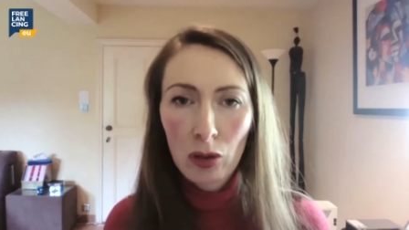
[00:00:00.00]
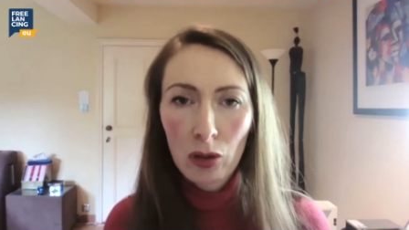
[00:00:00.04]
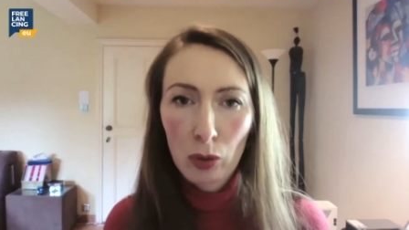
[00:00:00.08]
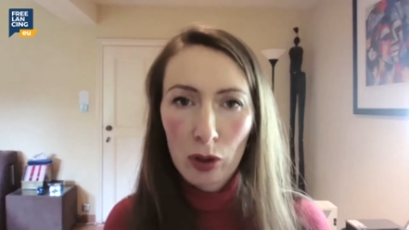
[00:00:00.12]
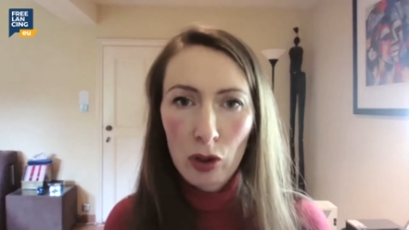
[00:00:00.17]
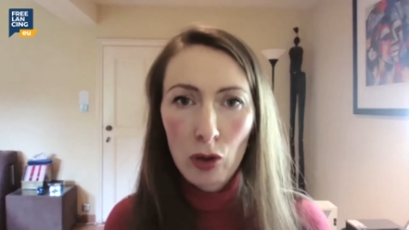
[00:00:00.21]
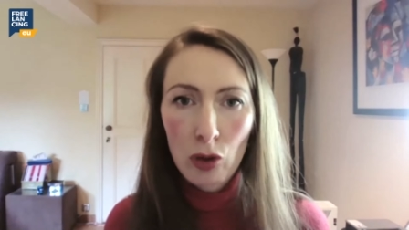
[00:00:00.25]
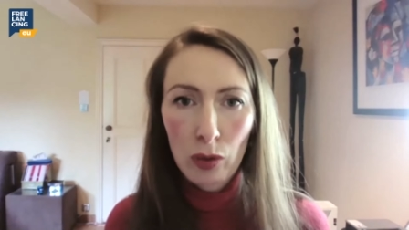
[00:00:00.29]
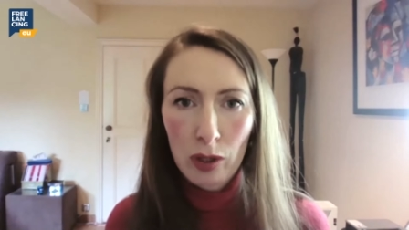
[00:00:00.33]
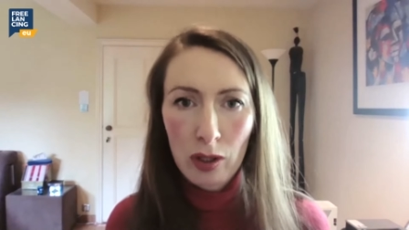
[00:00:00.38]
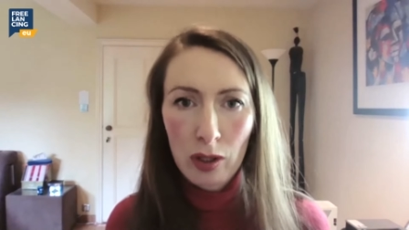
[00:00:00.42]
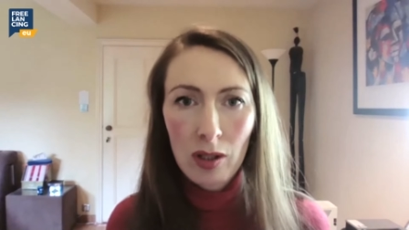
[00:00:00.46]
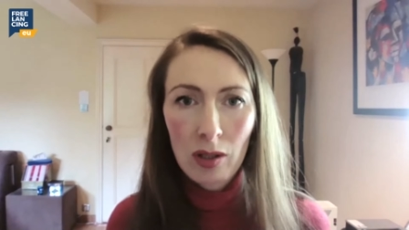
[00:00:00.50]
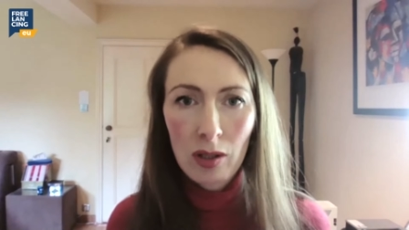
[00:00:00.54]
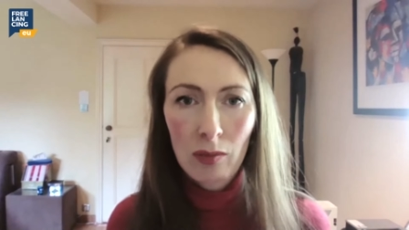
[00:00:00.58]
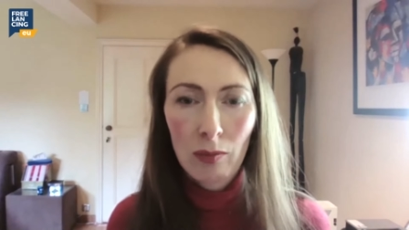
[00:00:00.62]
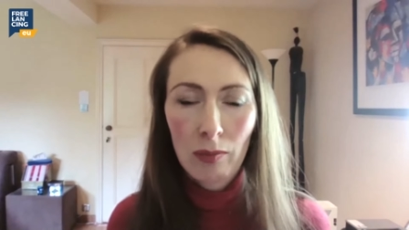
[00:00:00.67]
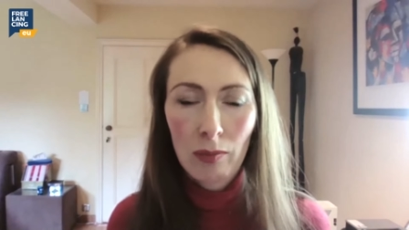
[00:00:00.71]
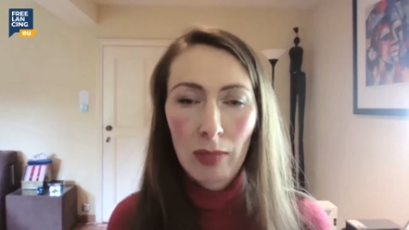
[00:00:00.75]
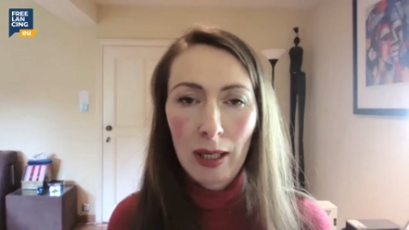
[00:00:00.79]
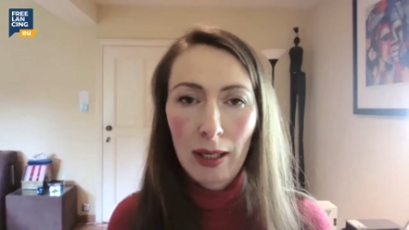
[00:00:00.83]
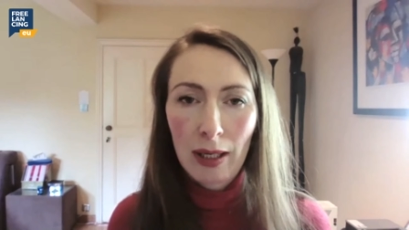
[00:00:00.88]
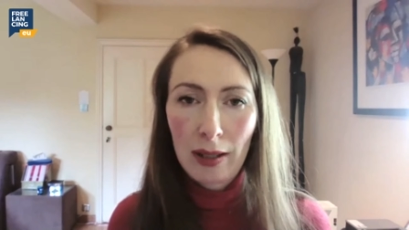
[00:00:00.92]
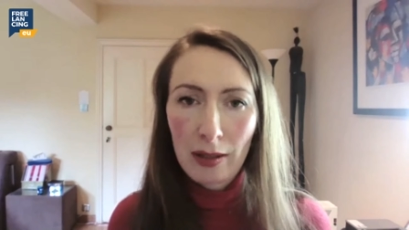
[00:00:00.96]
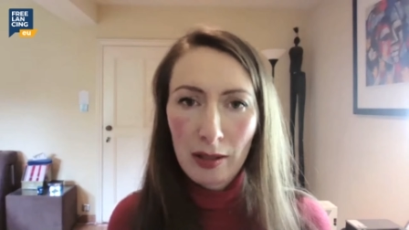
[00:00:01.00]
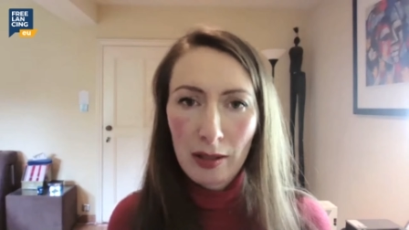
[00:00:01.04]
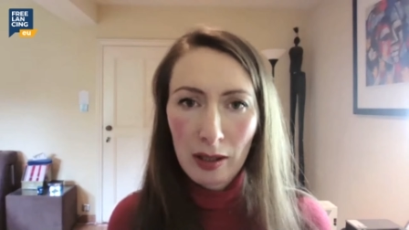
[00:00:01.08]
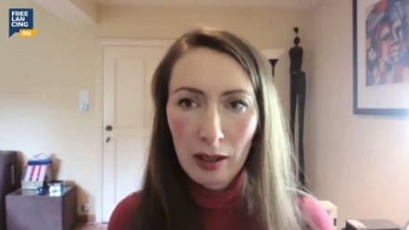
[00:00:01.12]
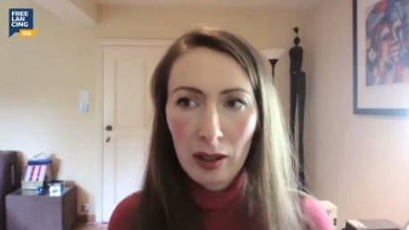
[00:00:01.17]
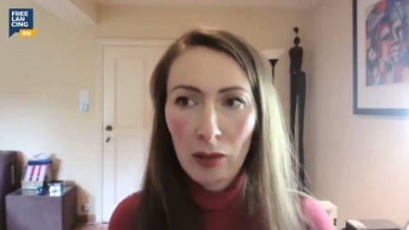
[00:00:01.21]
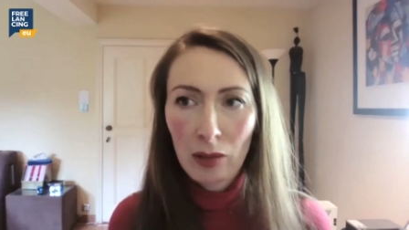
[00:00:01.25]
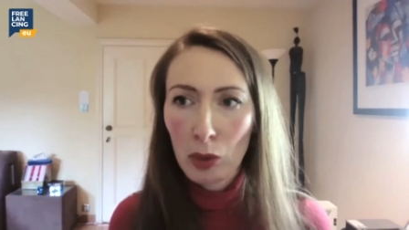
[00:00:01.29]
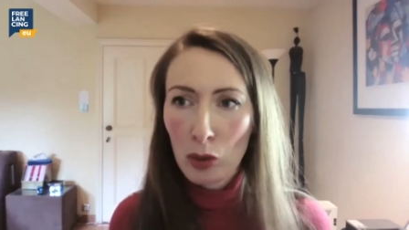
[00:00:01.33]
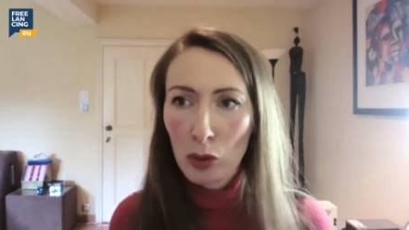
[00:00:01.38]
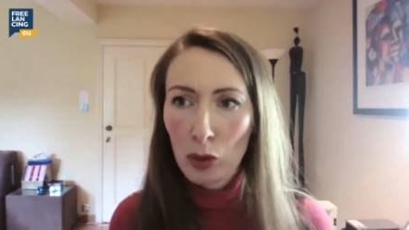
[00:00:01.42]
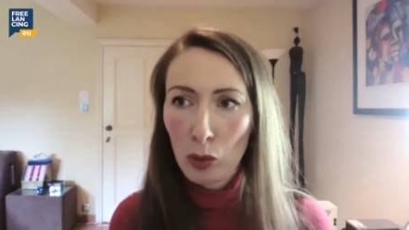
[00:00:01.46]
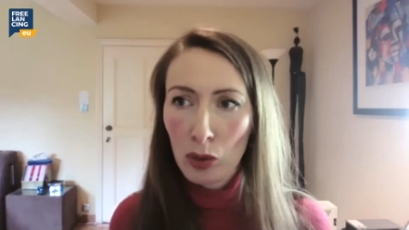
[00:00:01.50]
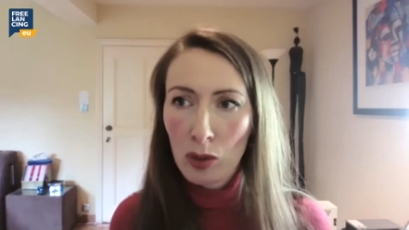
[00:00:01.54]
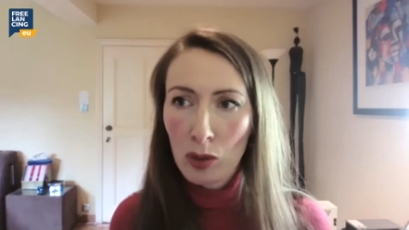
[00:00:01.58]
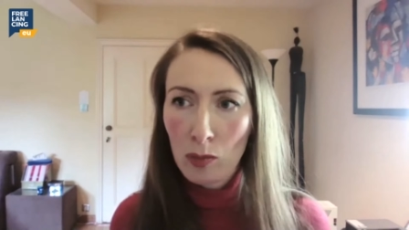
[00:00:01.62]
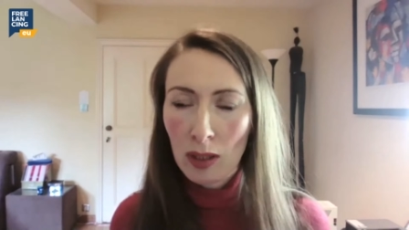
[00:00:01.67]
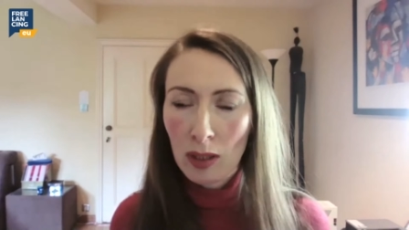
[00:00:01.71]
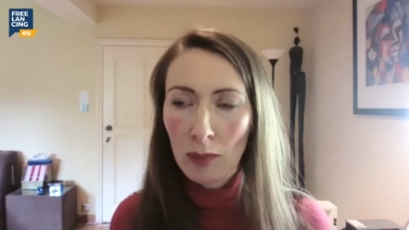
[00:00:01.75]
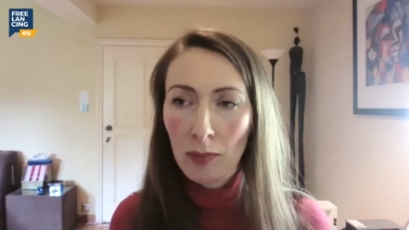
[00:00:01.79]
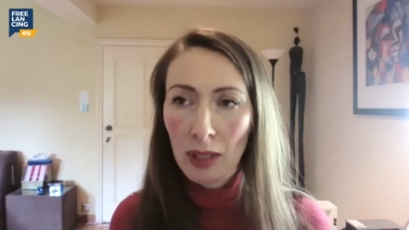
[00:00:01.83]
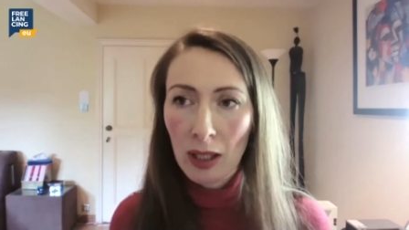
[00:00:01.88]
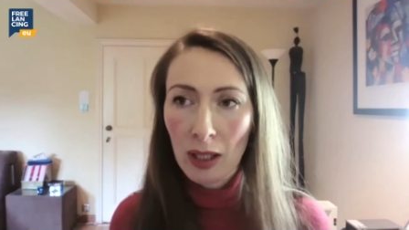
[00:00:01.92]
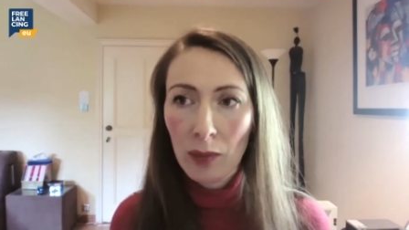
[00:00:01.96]
which was my idea, which was
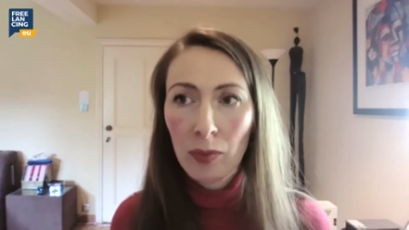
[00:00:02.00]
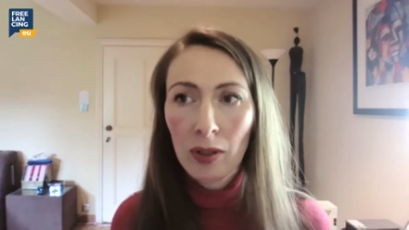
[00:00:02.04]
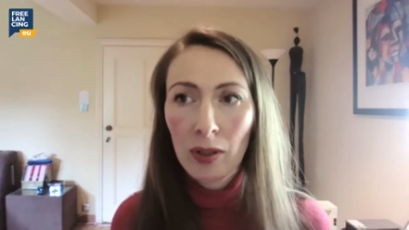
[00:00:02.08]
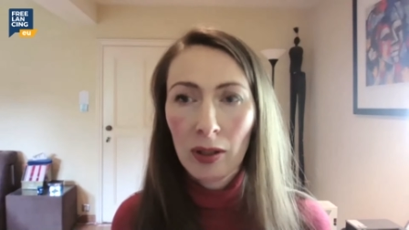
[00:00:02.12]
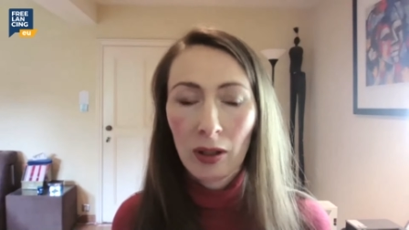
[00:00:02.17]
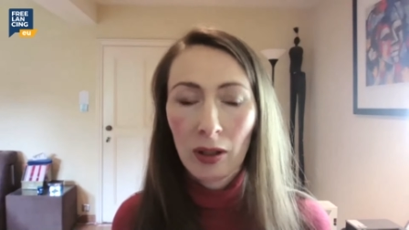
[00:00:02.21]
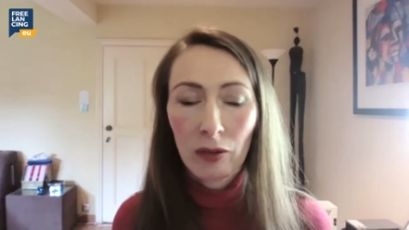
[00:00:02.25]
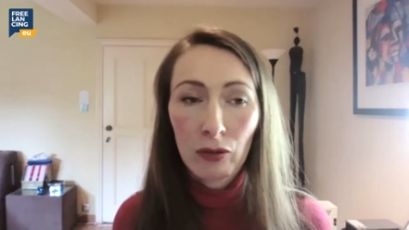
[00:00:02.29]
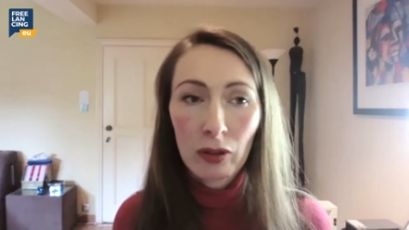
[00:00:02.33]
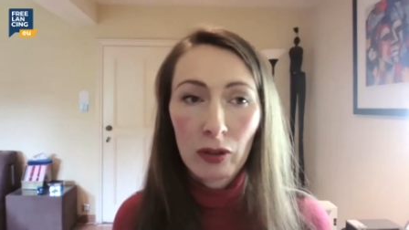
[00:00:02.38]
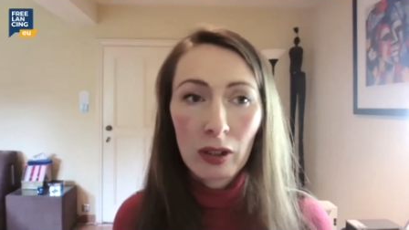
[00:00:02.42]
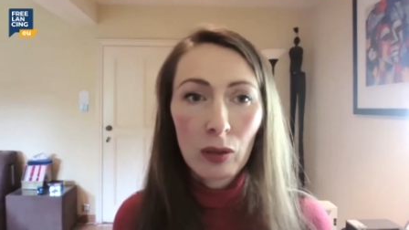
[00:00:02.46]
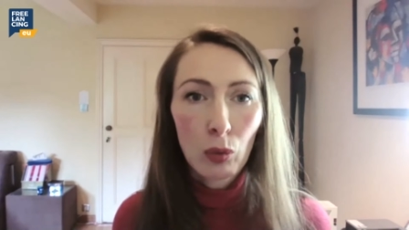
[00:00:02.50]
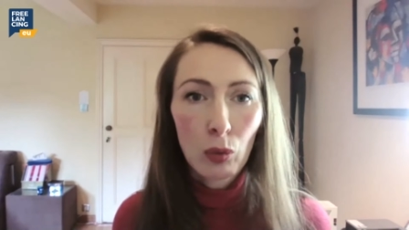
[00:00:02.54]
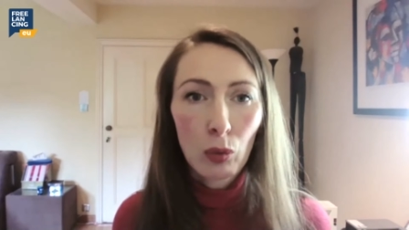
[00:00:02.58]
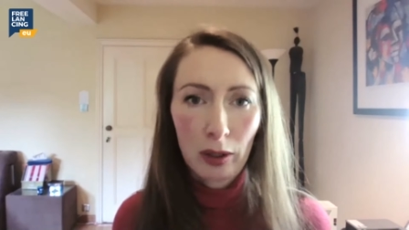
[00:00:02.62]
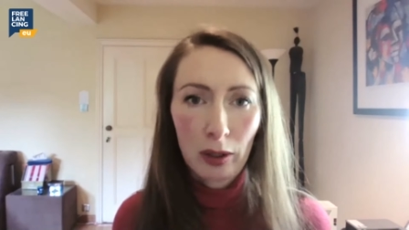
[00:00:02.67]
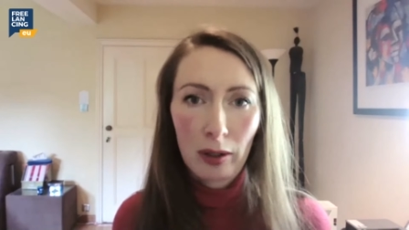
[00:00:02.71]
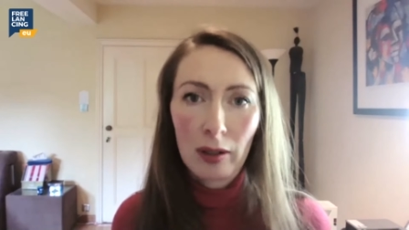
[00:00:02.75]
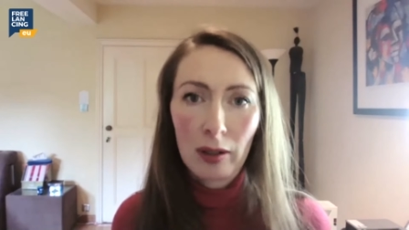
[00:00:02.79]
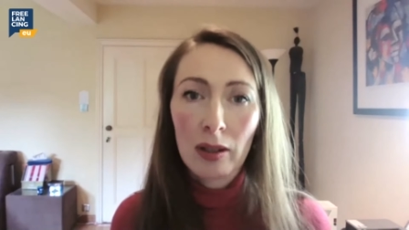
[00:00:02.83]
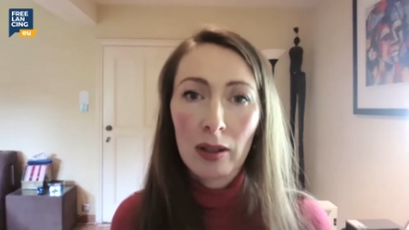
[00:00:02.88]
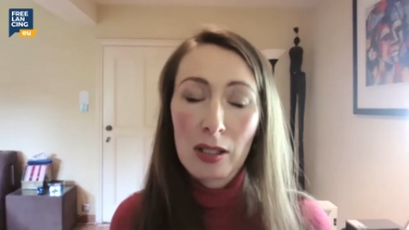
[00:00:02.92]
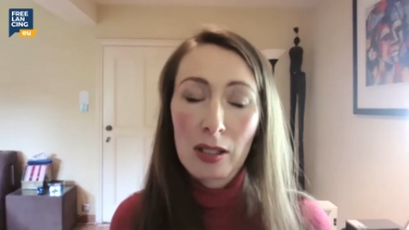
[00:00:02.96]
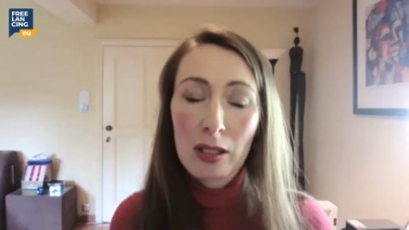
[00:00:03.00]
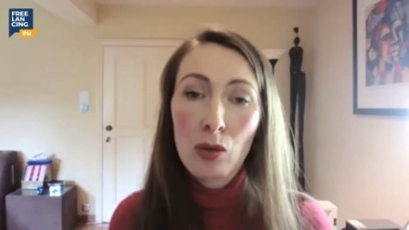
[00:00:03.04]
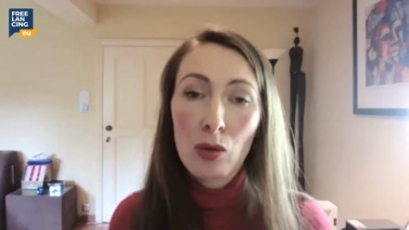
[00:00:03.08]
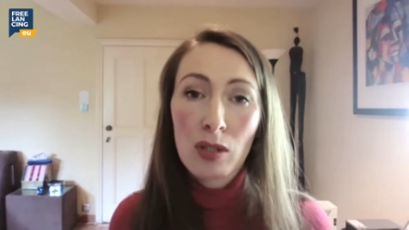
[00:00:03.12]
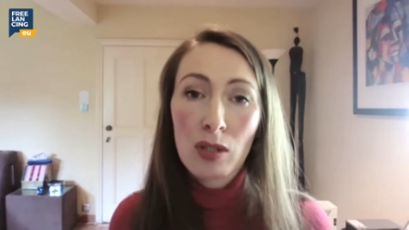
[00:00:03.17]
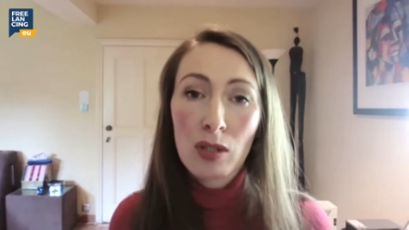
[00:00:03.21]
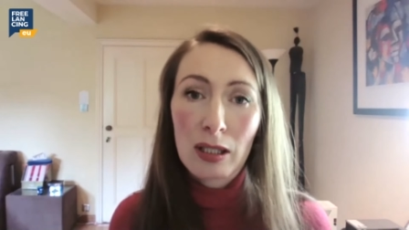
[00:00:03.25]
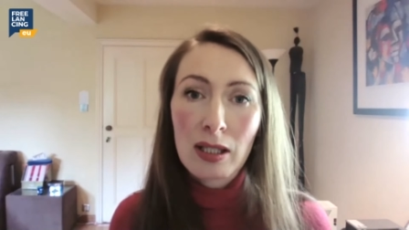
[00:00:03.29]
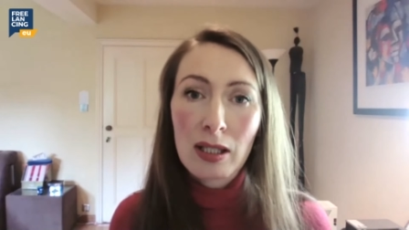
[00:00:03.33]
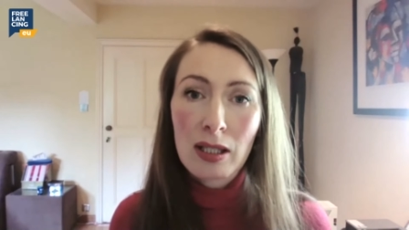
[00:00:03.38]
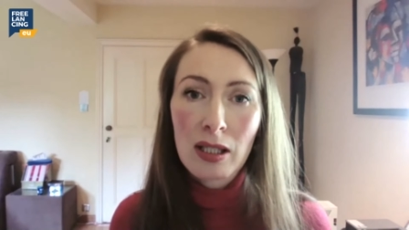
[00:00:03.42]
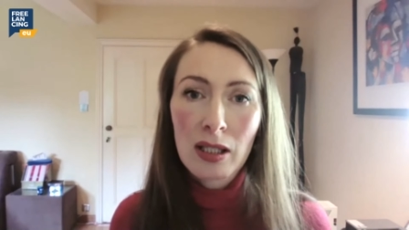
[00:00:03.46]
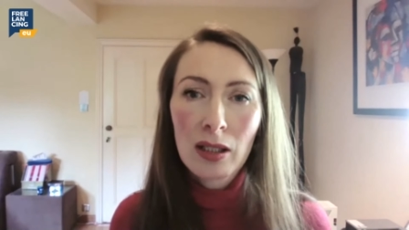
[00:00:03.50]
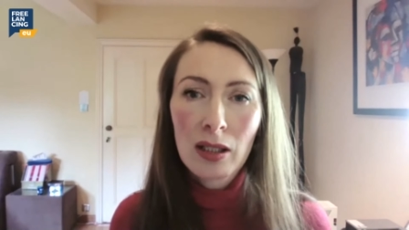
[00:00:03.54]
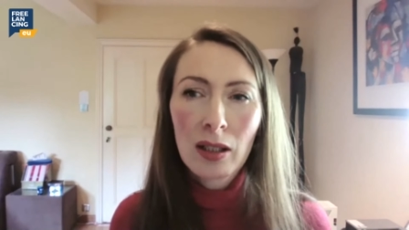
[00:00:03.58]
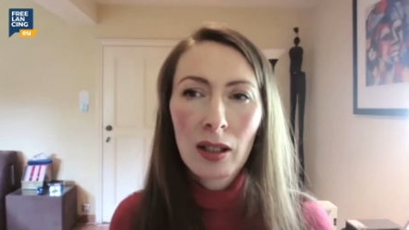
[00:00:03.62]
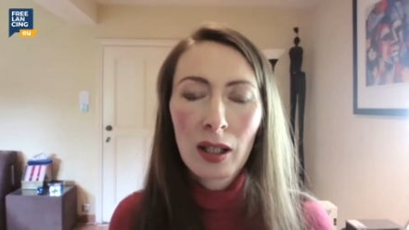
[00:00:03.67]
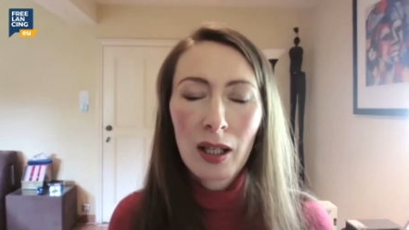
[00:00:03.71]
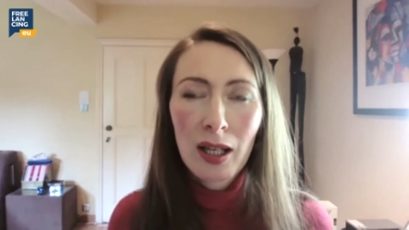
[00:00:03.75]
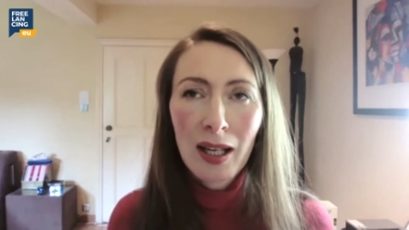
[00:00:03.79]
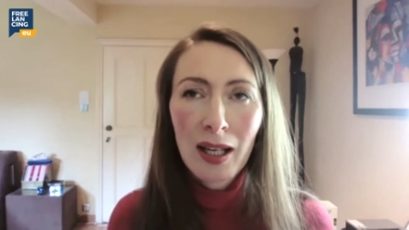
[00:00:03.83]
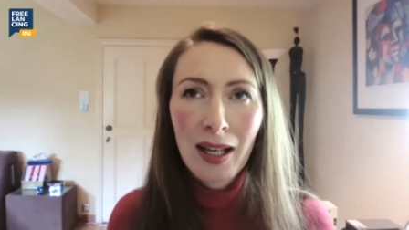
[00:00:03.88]
my baby. I really wanted this to succeed,